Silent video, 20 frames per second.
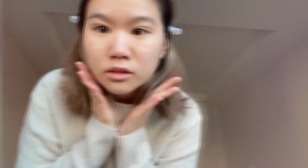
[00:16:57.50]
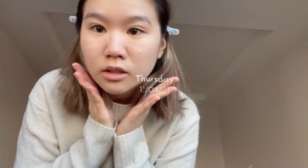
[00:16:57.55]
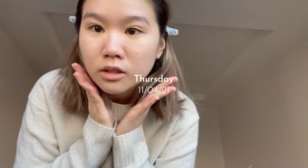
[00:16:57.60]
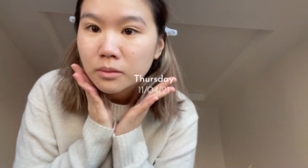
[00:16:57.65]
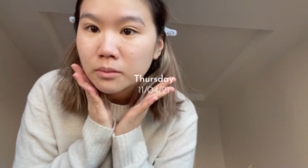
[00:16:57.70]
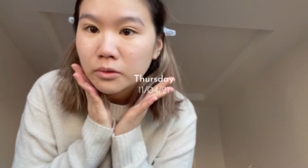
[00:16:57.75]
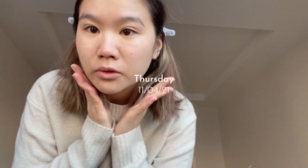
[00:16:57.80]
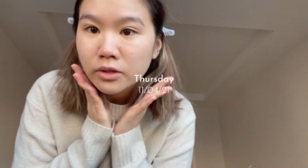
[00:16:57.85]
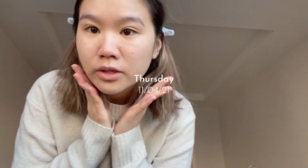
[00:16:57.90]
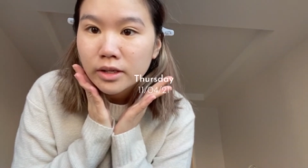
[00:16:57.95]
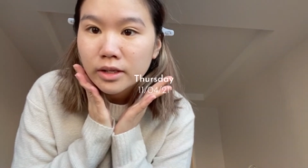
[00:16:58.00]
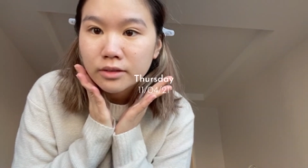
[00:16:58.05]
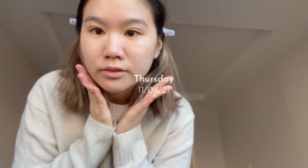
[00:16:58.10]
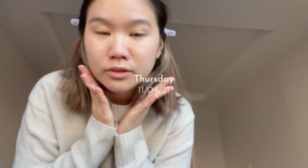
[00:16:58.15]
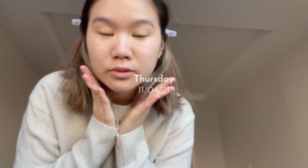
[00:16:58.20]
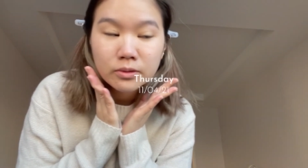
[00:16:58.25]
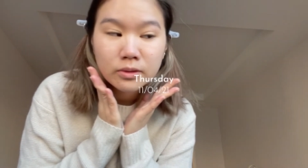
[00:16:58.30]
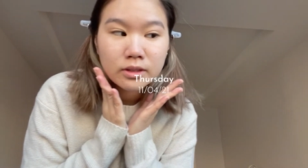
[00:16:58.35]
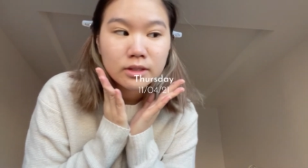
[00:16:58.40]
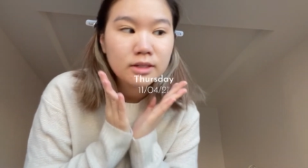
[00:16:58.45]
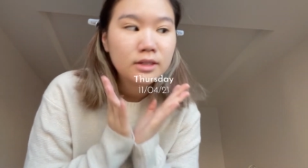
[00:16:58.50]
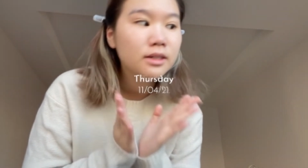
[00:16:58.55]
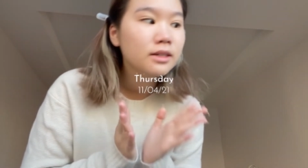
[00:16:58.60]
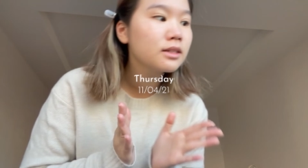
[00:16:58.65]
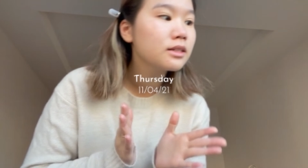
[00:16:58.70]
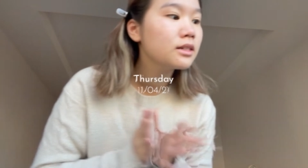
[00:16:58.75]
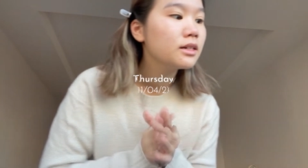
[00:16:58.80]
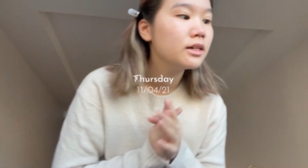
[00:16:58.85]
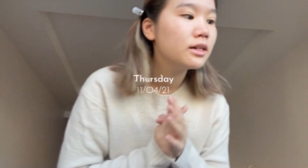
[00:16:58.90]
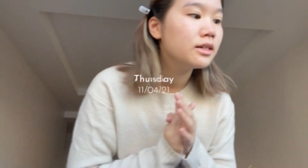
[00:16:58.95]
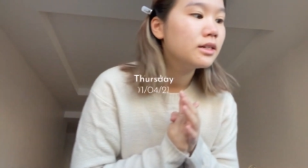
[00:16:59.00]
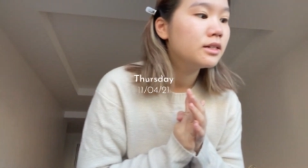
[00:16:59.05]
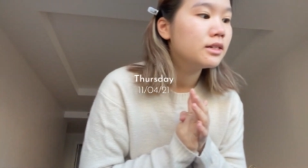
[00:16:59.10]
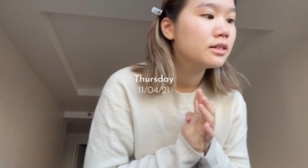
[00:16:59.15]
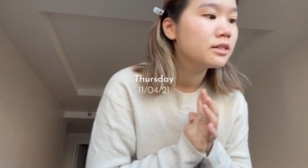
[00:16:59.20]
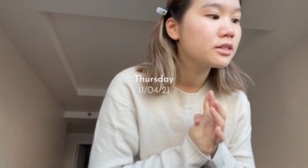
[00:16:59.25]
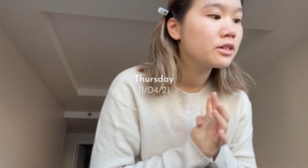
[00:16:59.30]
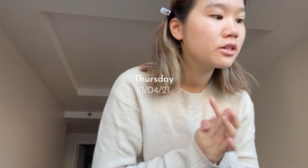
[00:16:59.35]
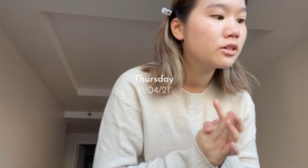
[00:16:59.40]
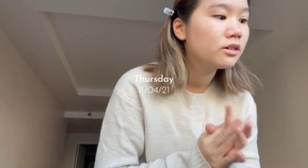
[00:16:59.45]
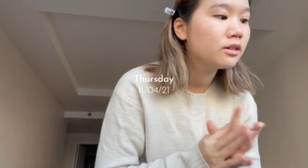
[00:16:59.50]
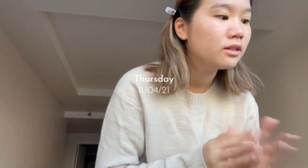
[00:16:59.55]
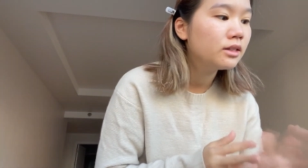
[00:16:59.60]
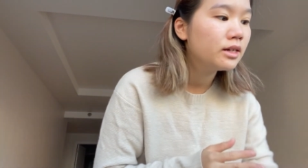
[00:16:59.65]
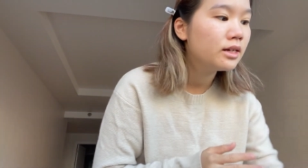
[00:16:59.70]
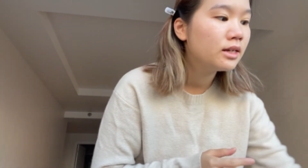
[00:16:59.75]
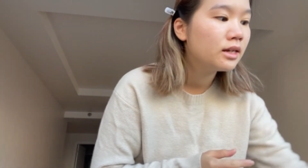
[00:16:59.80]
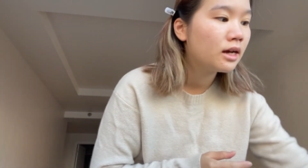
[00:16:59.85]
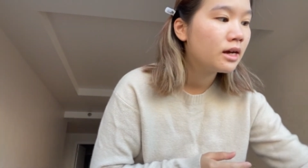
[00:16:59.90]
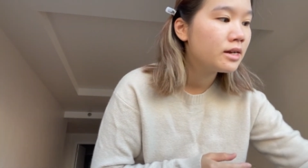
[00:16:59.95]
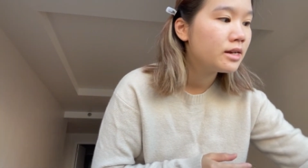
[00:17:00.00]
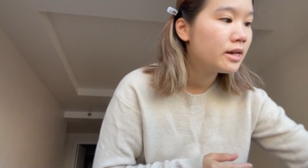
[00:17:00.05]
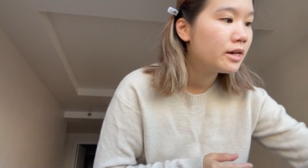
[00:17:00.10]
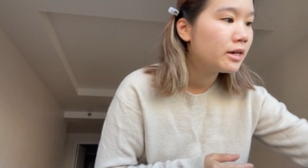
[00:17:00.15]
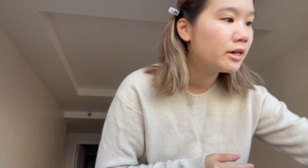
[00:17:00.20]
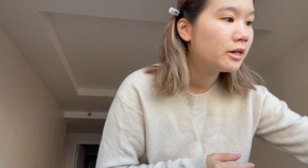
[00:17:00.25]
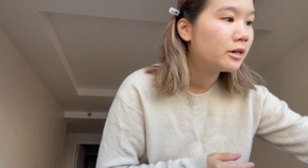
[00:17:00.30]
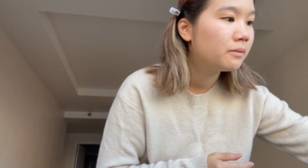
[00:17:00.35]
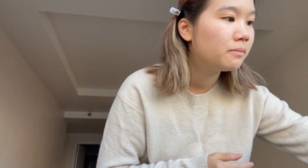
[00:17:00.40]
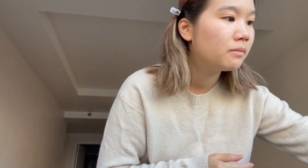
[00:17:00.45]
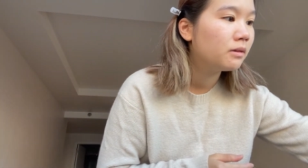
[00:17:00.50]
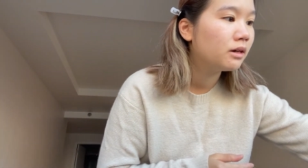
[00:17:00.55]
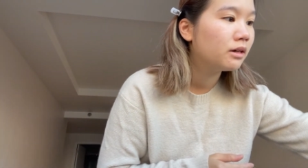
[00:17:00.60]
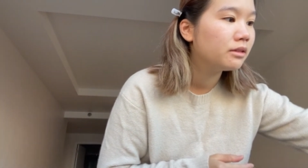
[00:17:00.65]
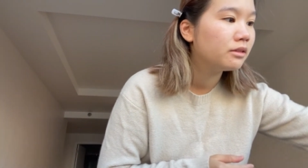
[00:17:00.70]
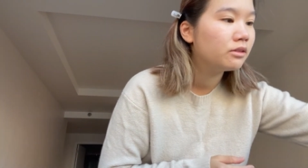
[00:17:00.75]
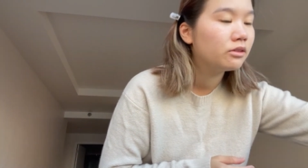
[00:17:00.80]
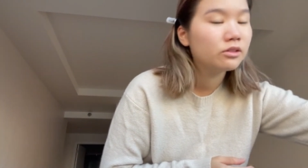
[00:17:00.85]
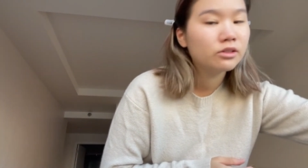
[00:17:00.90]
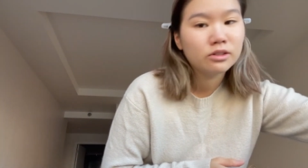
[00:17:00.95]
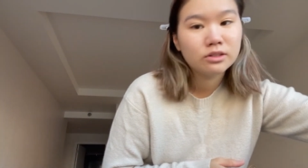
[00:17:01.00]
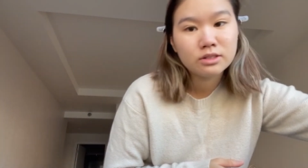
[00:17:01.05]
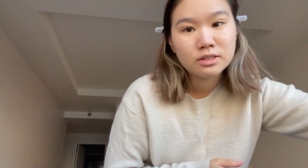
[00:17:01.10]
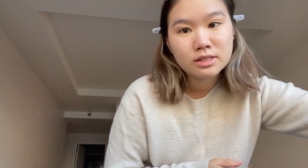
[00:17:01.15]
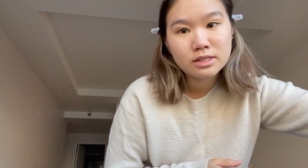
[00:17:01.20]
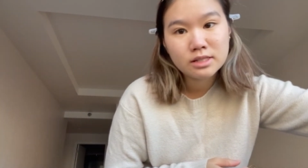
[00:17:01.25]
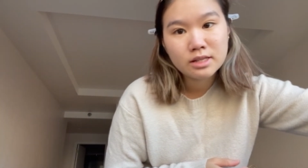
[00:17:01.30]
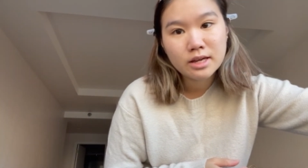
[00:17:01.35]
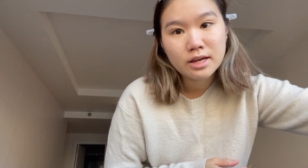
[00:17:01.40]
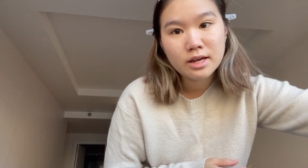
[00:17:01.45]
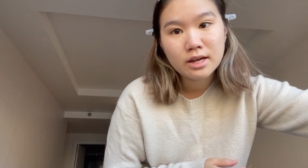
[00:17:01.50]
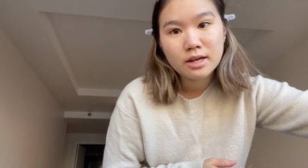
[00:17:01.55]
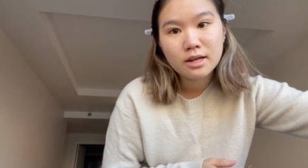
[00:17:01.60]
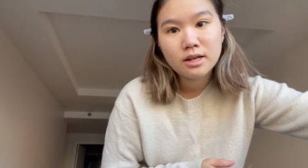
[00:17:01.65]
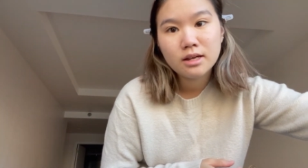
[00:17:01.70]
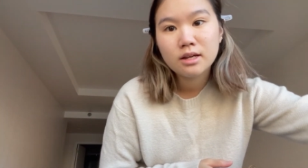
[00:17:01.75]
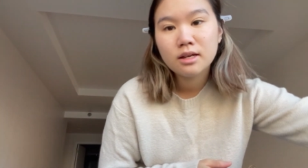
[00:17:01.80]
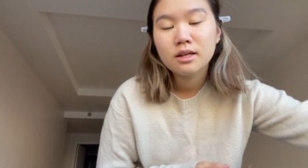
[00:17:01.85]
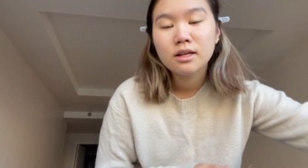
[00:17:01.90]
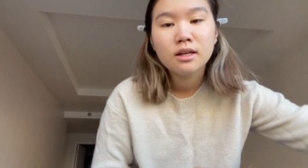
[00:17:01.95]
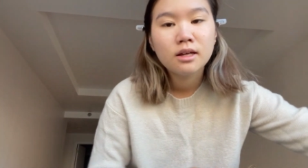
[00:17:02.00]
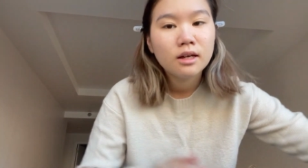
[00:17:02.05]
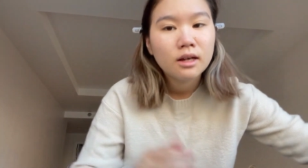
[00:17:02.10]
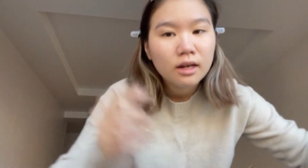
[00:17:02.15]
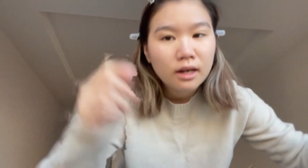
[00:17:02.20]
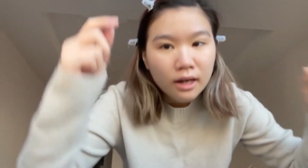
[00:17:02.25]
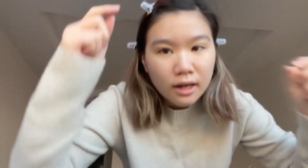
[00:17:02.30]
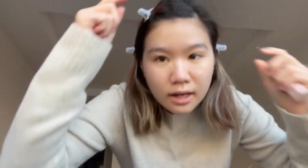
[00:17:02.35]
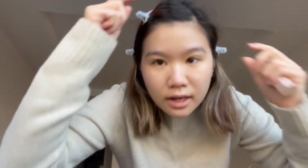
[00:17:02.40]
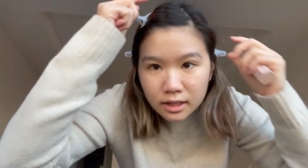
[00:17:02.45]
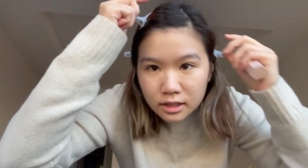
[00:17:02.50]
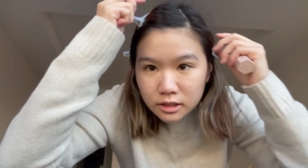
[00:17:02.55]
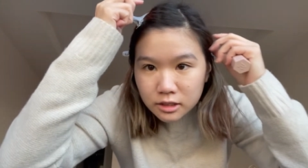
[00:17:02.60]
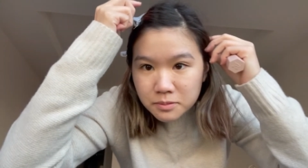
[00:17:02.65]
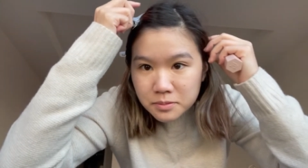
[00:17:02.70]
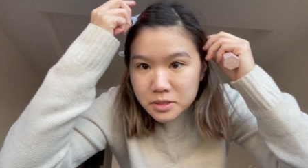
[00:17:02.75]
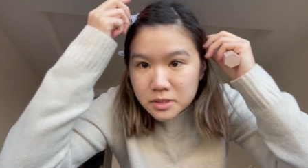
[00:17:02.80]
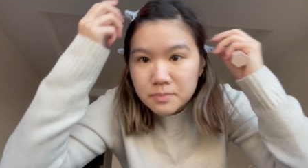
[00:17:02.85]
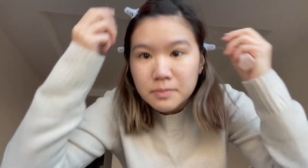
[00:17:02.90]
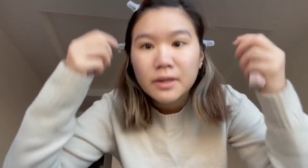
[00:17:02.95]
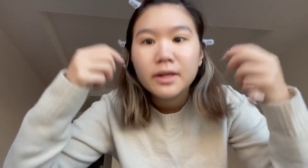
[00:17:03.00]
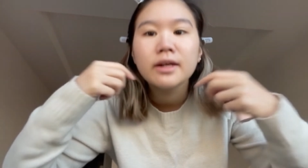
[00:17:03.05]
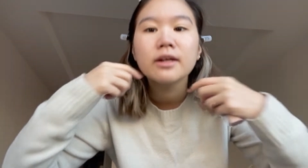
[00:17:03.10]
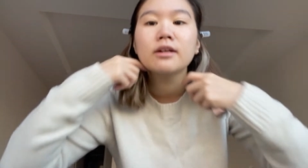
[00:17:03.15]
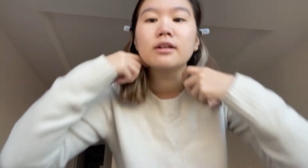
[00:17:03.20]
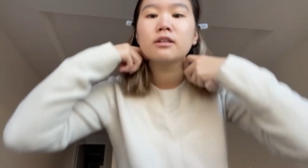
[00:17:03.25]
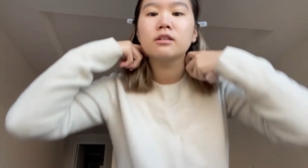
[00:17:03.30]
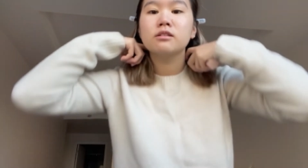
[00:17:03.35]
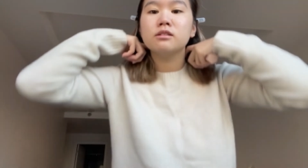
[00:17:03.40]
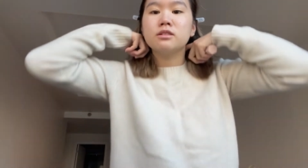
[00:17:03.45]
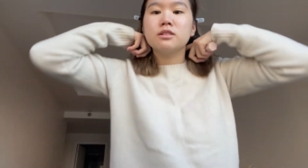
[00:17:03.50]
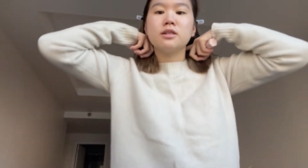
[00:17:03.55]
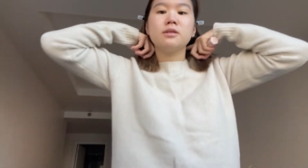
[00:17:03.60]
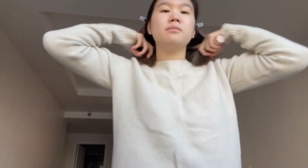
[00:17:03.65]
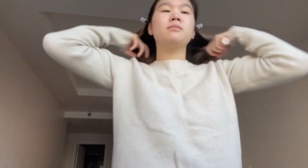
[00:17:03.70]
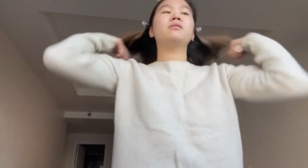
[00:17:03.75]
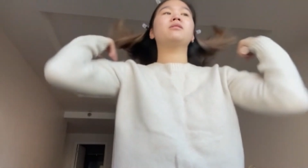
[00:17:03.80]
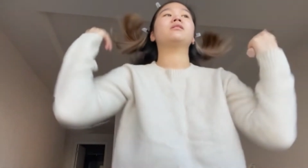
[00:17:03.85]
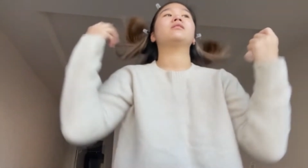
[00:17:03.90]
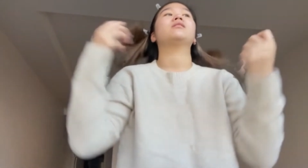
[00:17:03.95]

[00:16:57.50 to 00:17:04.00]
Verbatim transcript: Good morning, everyone. It is currently 9 a.m. on Thursday. Got clips in my hair because I'm